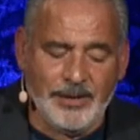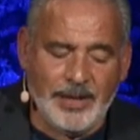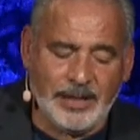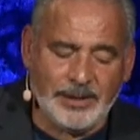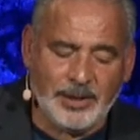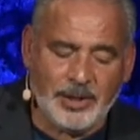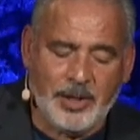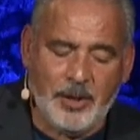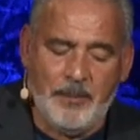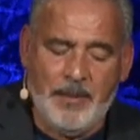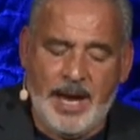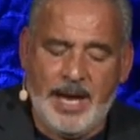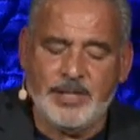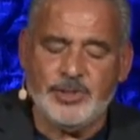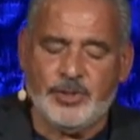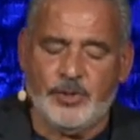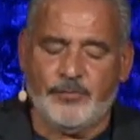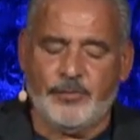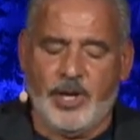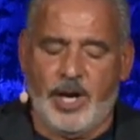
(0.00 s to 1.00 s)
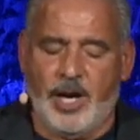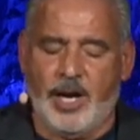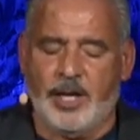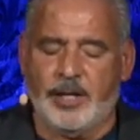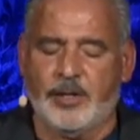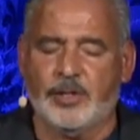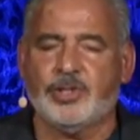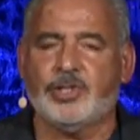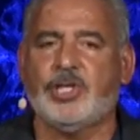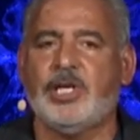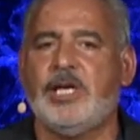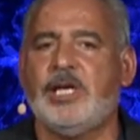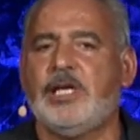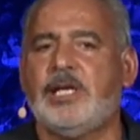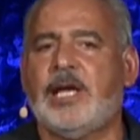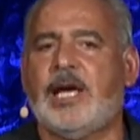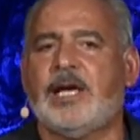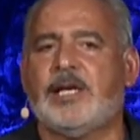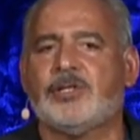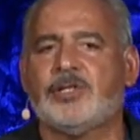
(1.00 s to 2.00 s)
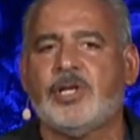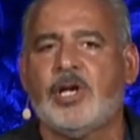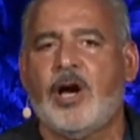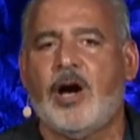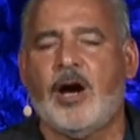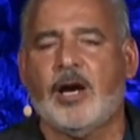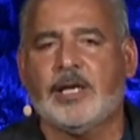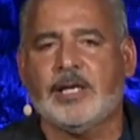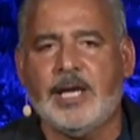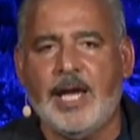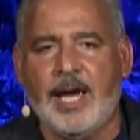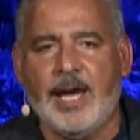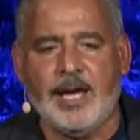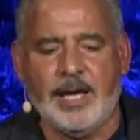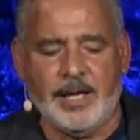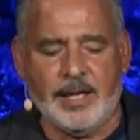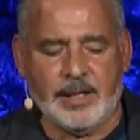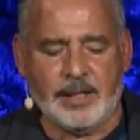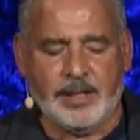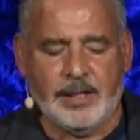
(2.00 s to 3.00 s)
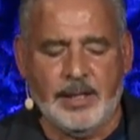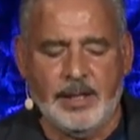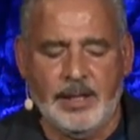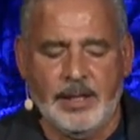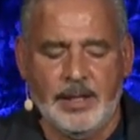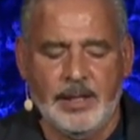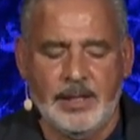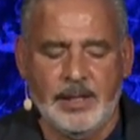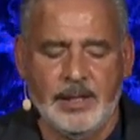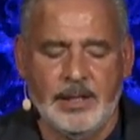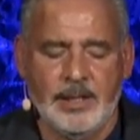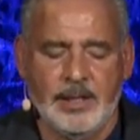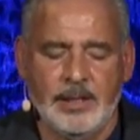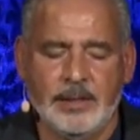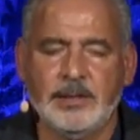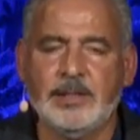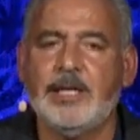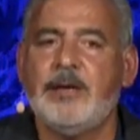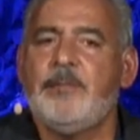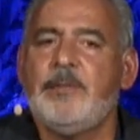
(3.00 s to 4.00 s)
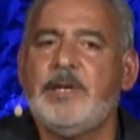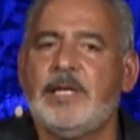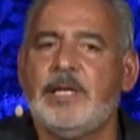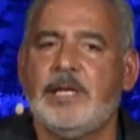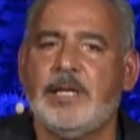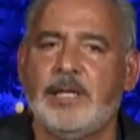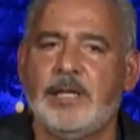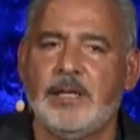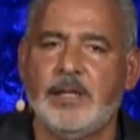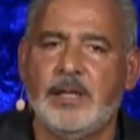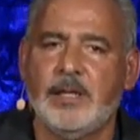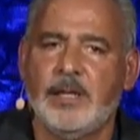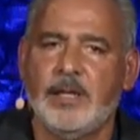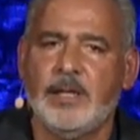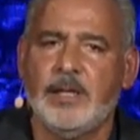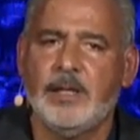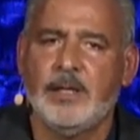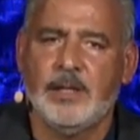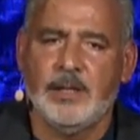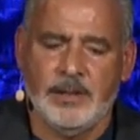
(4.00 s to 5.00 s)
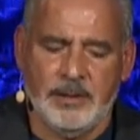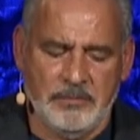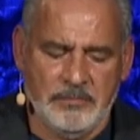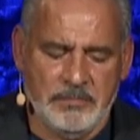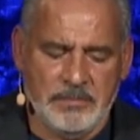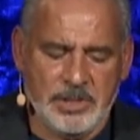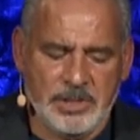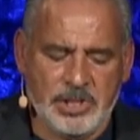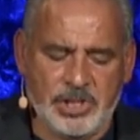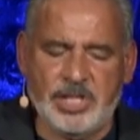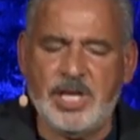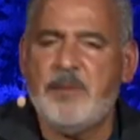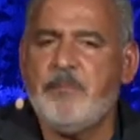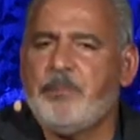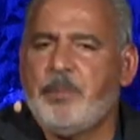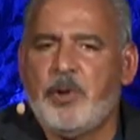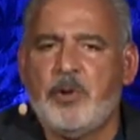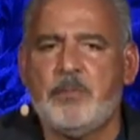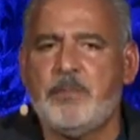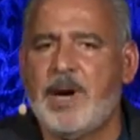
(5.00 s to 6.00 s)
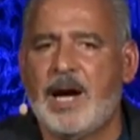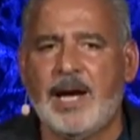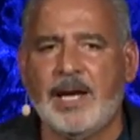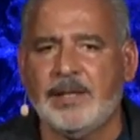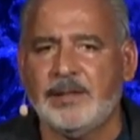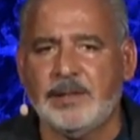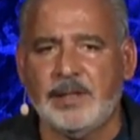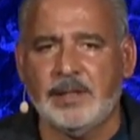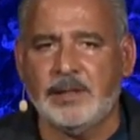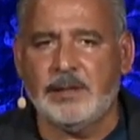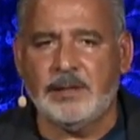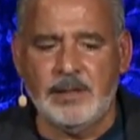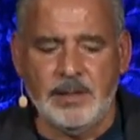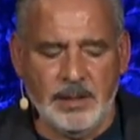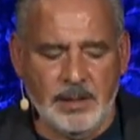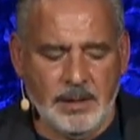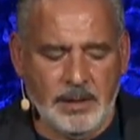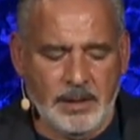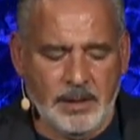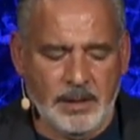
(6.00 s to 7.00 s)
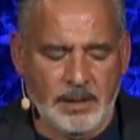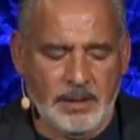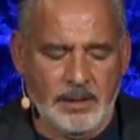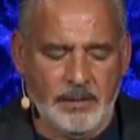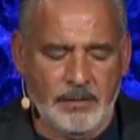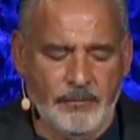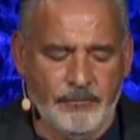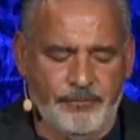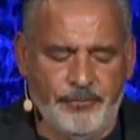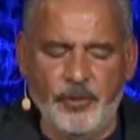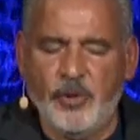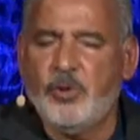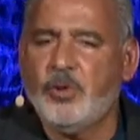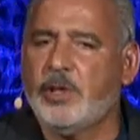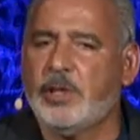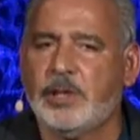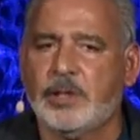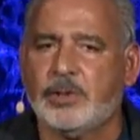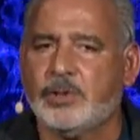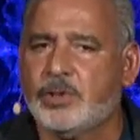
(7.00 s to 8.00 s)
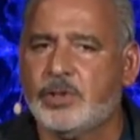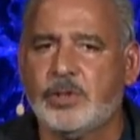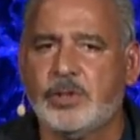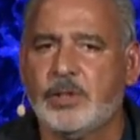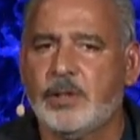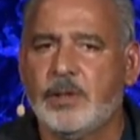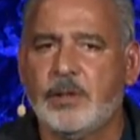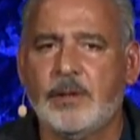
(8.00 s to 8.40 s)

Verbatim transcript: that the commands of God are seen as archaic, limiting, simple minded, foolish.